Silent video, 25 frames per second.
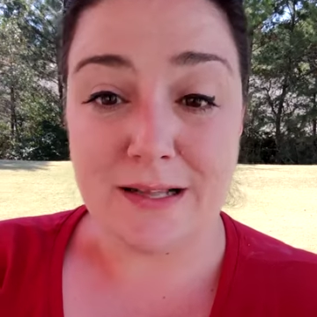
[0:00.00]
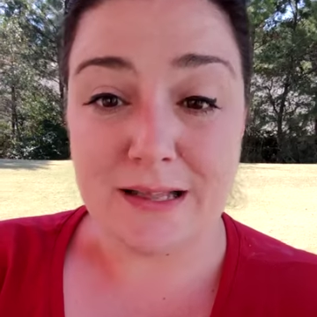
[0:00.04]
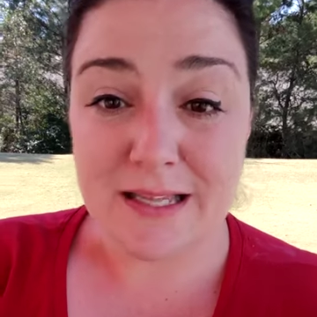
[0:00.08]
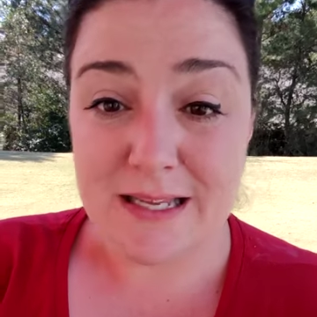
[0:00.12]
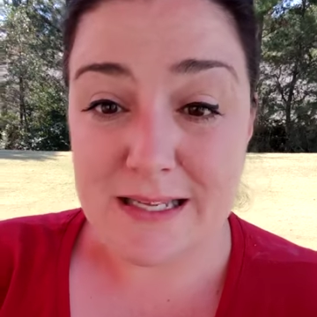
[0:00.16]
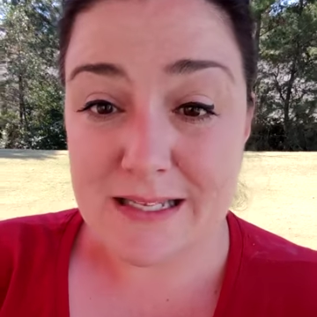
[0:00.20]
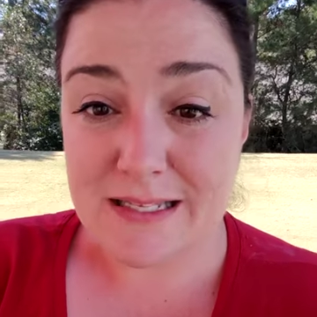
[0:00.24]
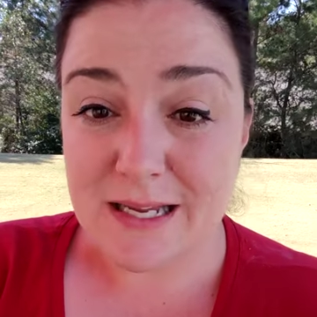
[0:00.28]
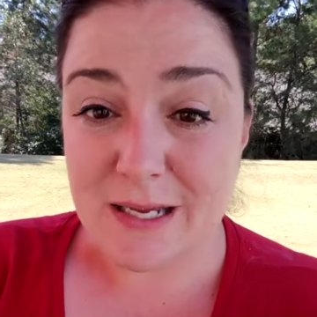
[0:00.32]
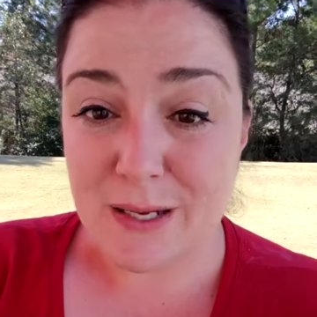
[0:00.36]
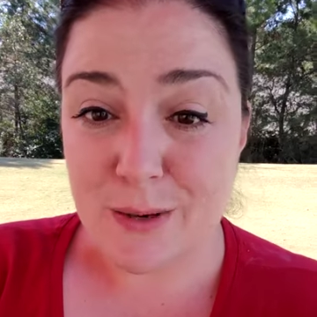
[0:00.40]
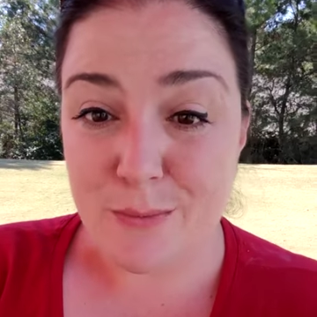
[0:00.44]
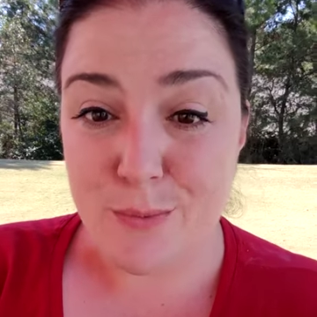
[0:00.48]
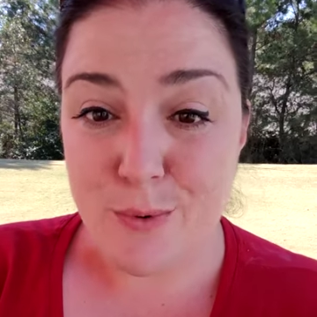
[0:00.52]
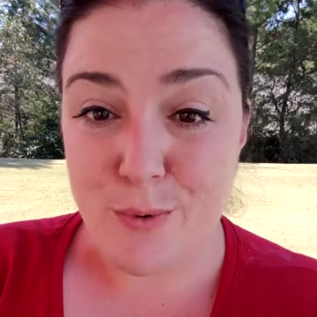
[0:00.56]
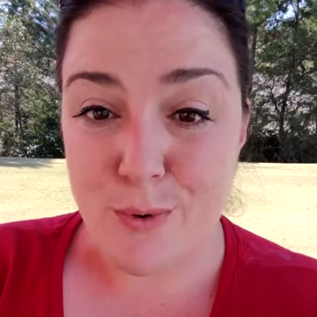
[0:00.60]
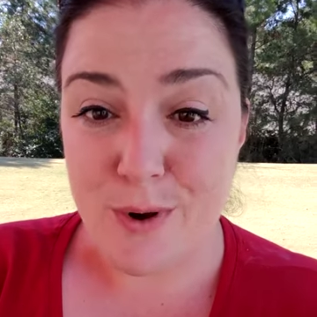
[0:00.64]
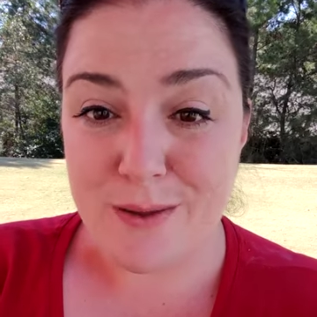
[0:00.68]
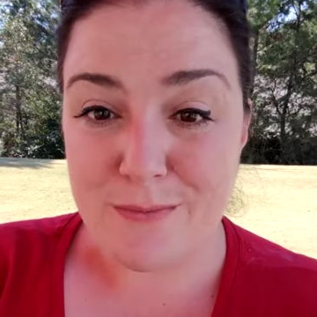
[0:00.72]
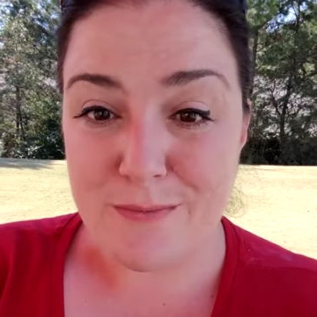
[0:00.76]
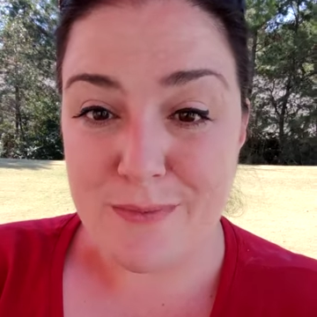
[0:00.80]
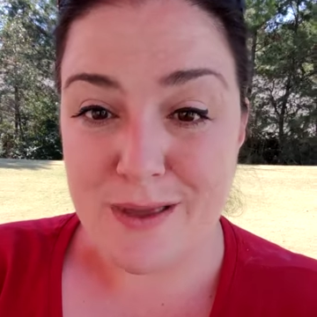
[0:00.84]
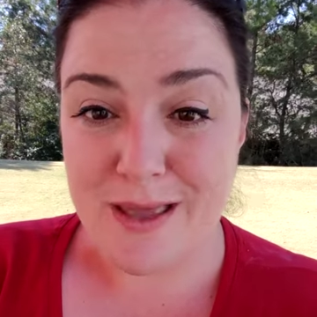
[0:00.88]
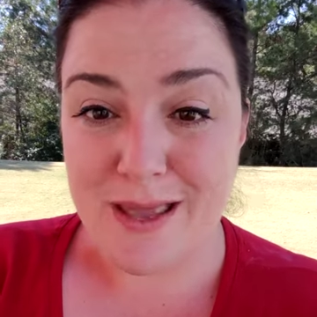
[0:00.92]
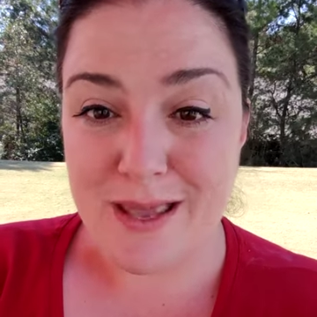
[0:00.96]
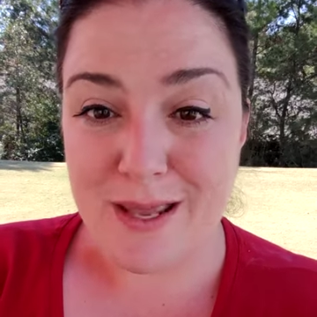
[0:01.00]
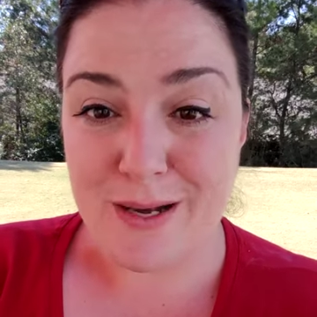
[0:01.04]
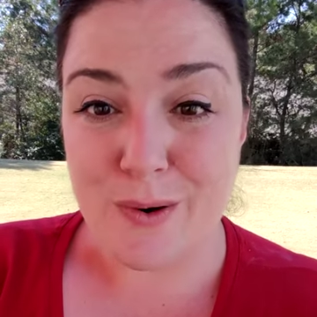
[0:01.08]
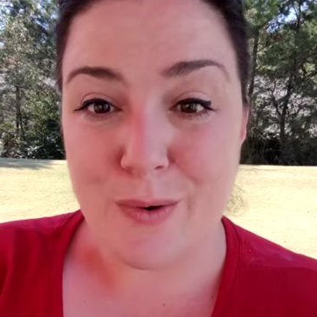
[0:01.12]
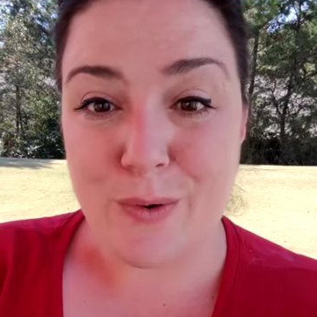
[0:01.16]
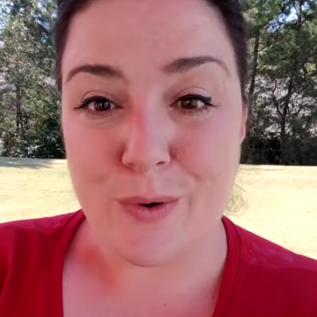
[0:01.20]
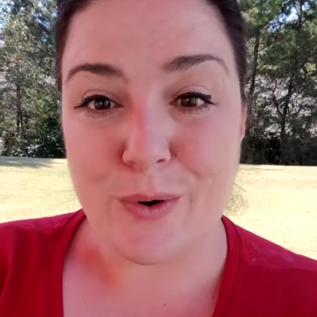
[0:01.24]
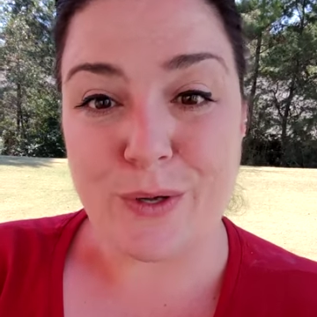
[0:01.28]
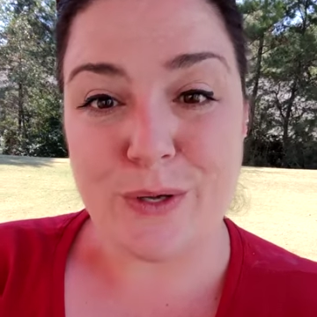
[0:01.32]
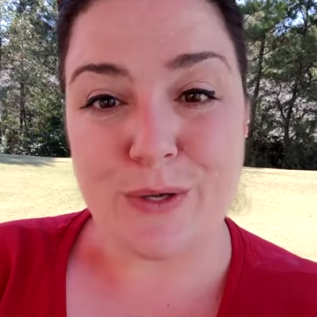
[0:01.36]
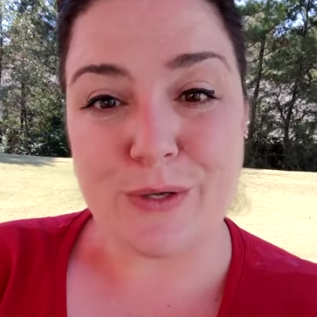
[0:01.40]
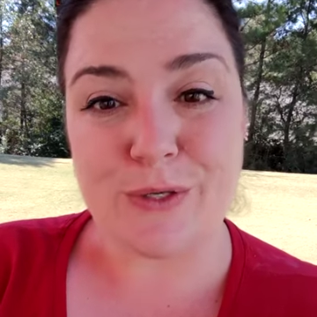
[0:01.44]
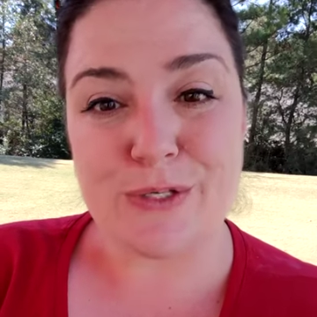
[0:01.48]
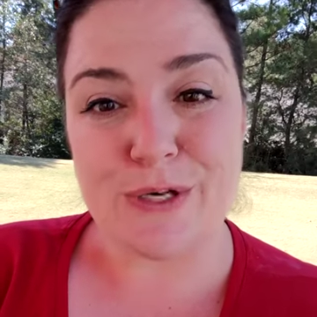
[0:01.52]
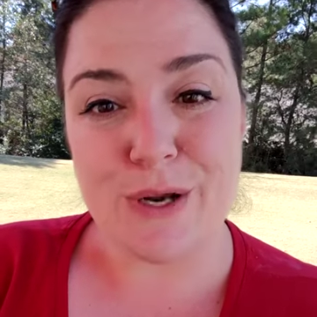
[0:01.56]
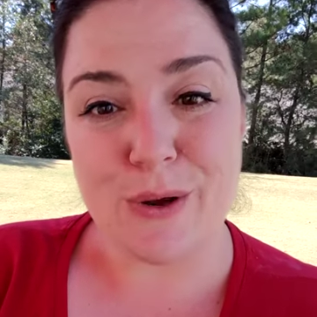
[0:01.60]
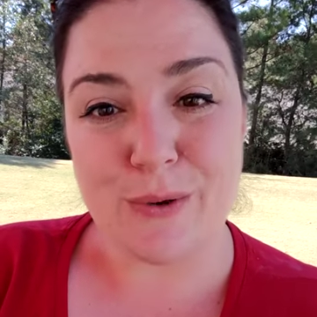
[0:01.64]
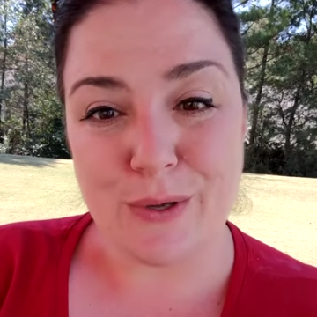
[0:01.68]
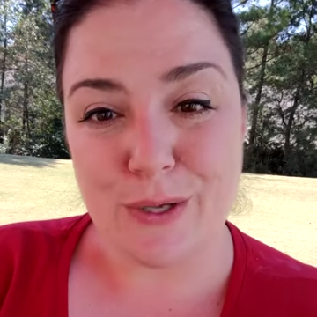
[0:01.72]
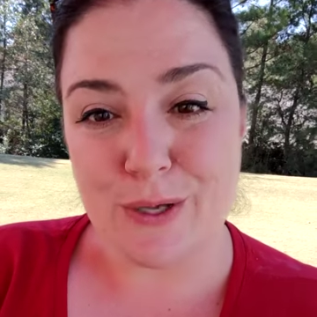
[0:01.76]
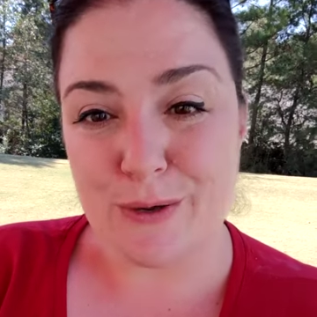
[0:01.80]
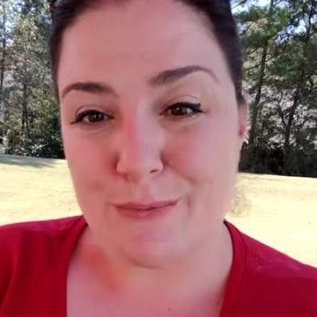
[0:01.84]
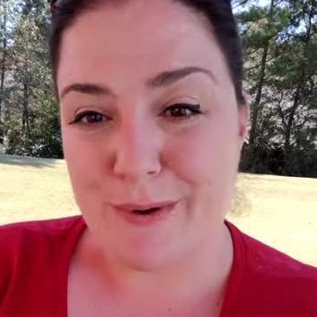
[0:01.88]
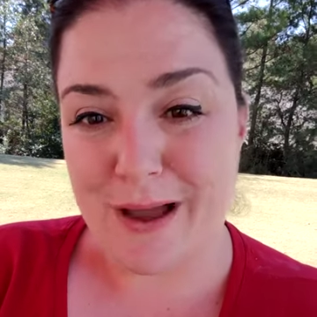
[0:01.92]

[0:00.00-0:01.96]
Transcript: listing appointment or you're showing your